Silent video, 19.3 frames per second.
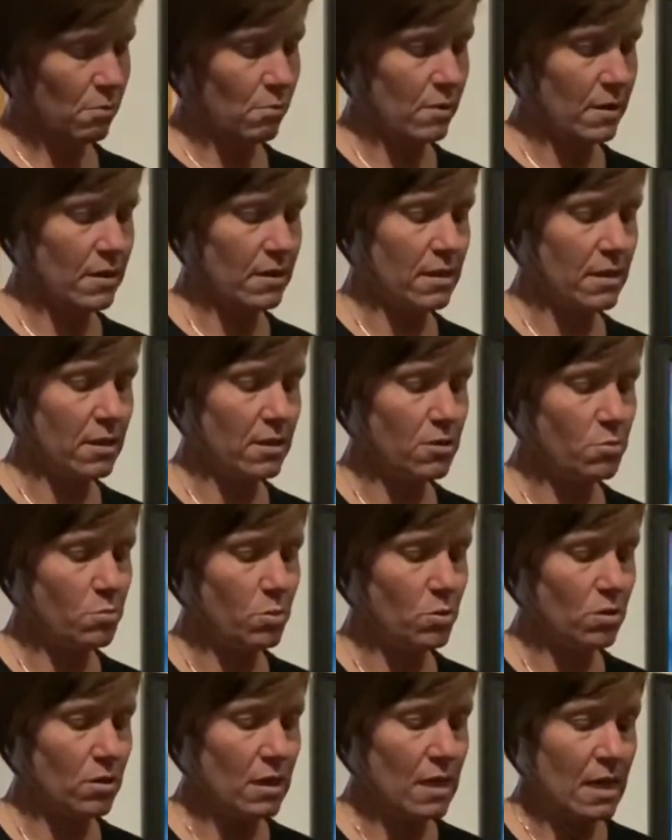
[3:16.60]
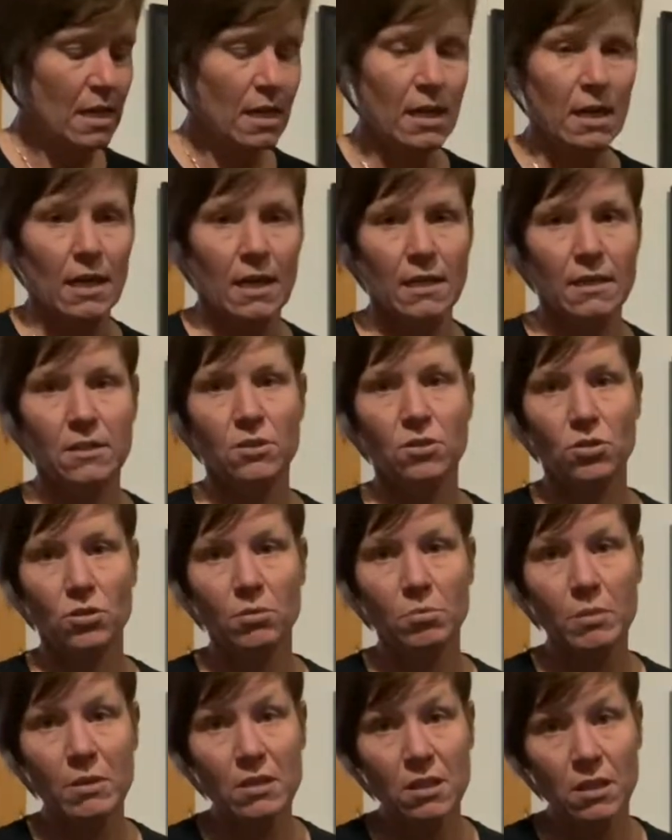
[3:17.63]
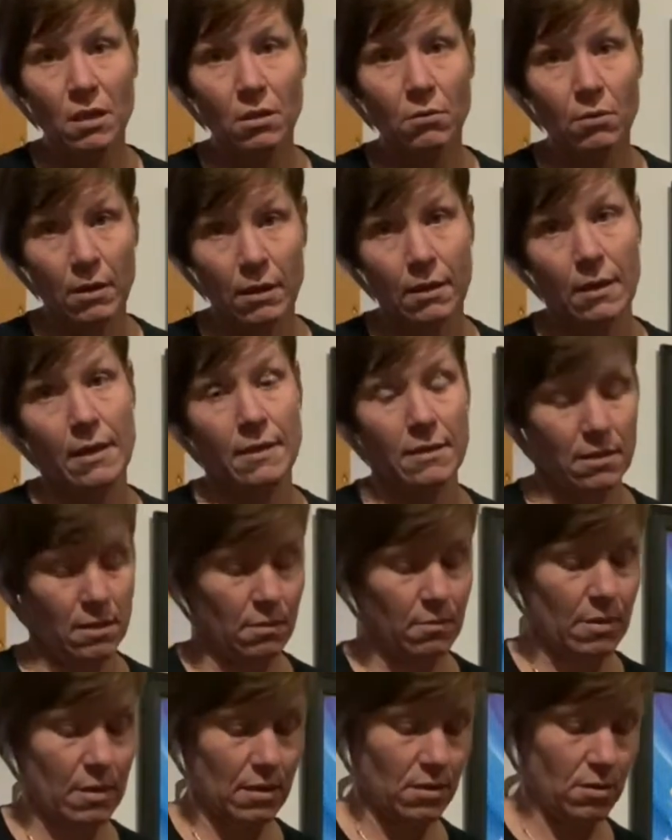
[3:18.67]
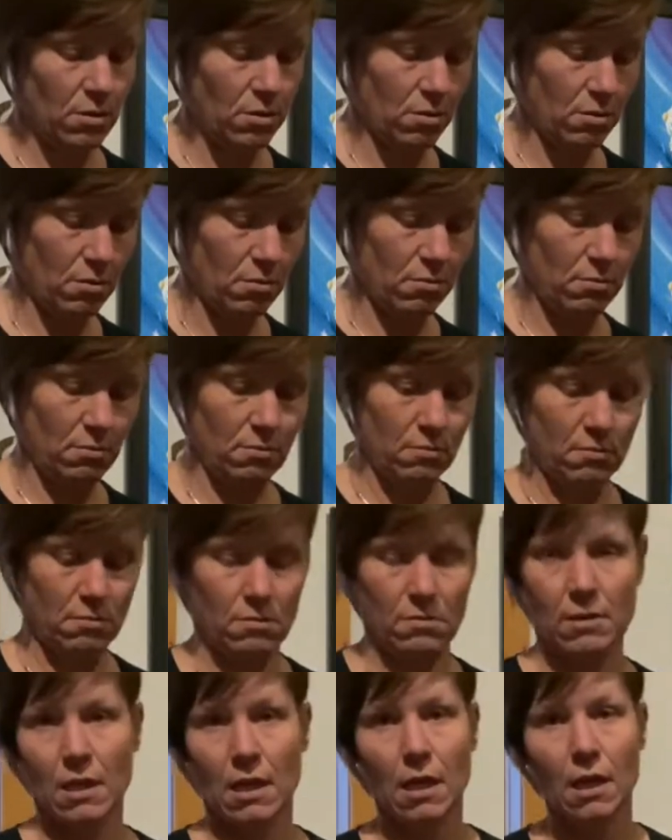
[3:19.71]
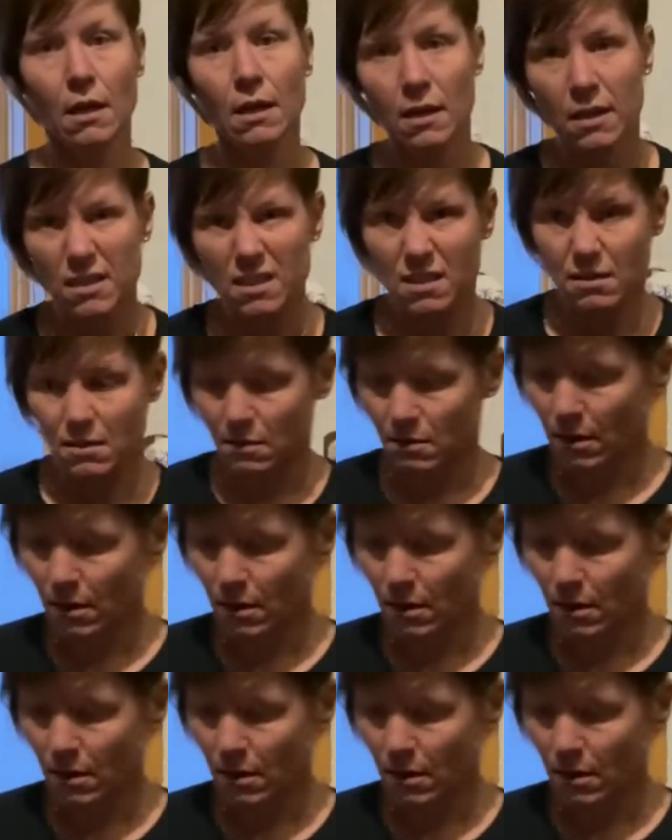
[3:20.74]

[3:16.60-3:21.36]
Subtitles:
1 teaspoon. And Tulip and Tilly really like cinnamon, so it's a